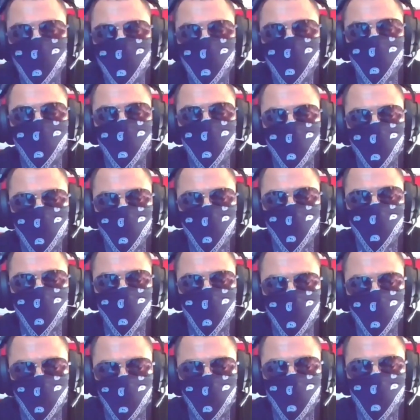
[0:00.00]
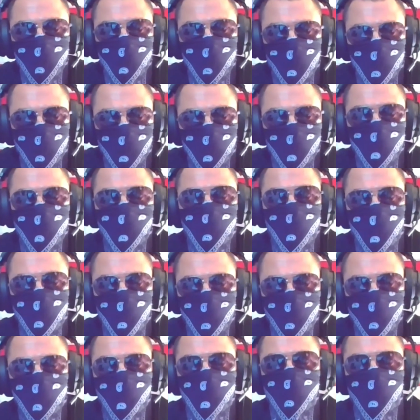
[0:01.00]
it somewhere else.
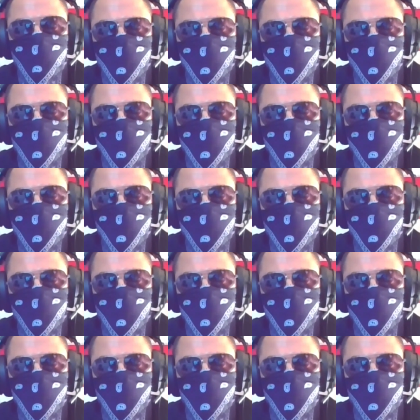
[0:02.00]
So